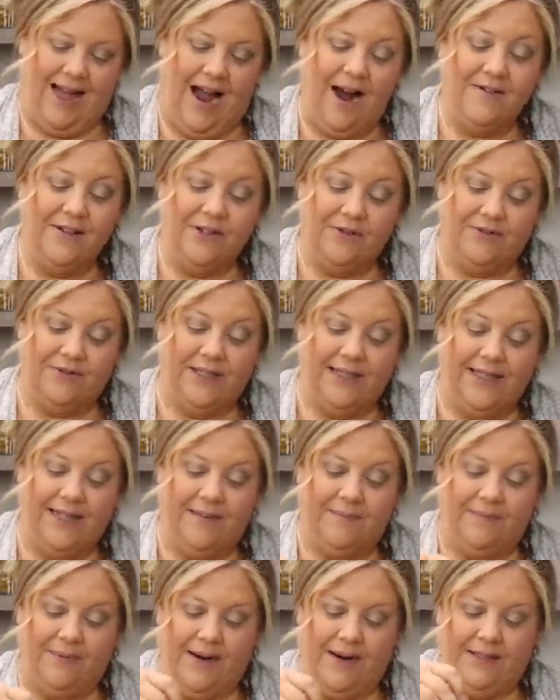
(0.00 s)
I was really
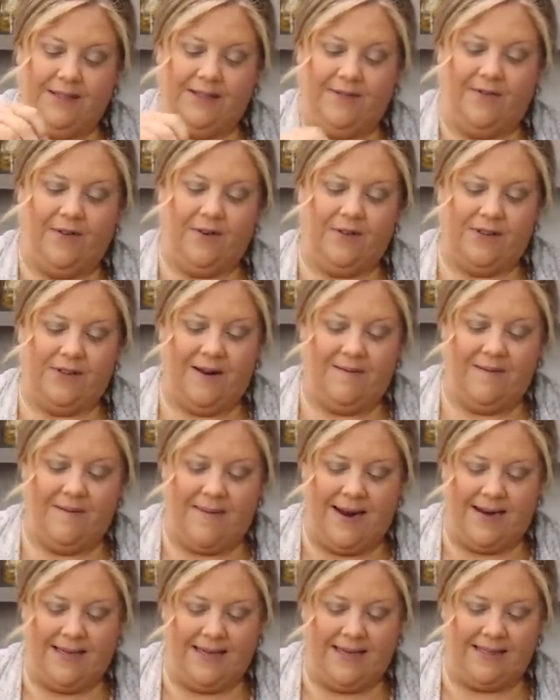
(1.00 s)
impressed the first time I
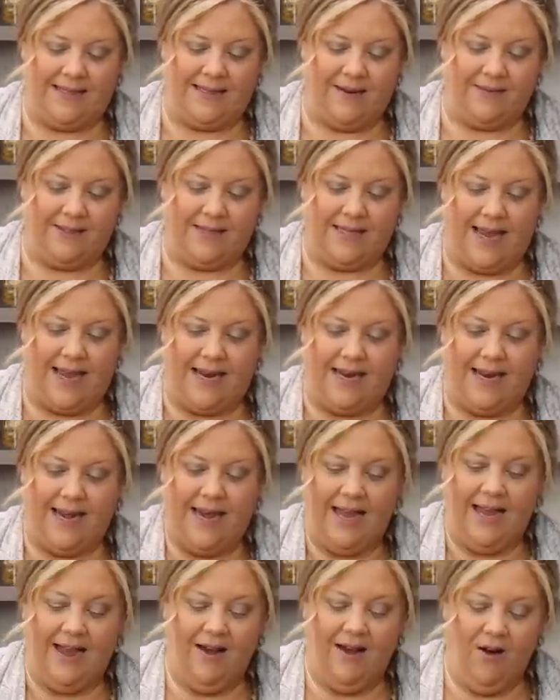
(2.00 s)
made these. I was like,
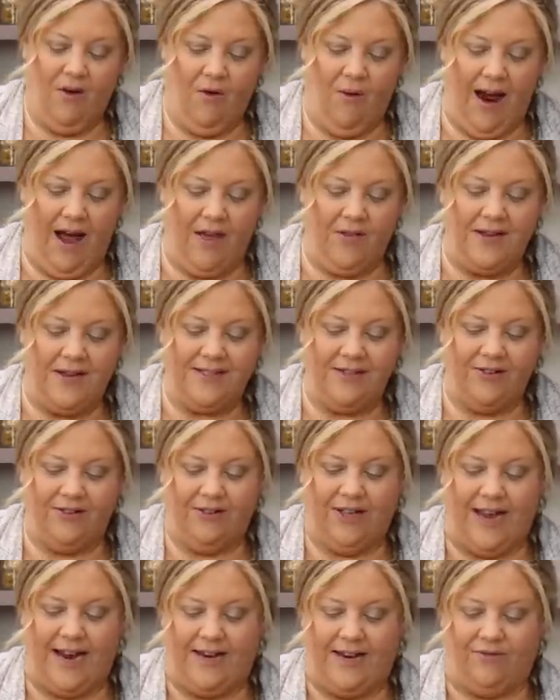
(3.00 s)
wow, these are
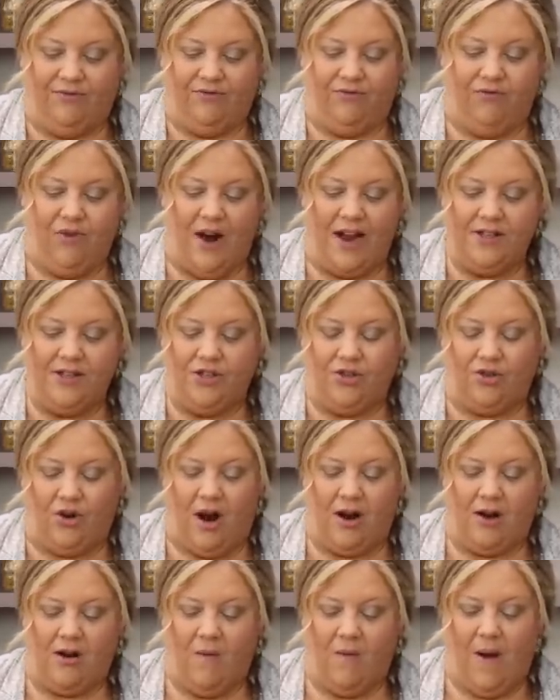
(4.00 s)
like
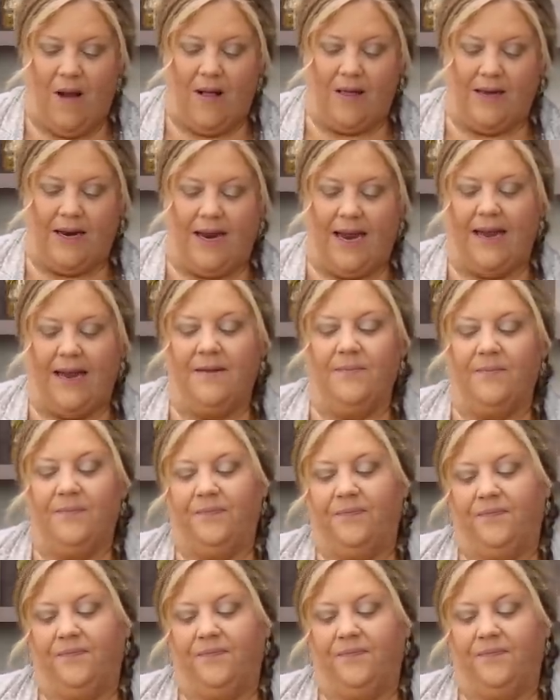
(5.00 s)
restaurant quality,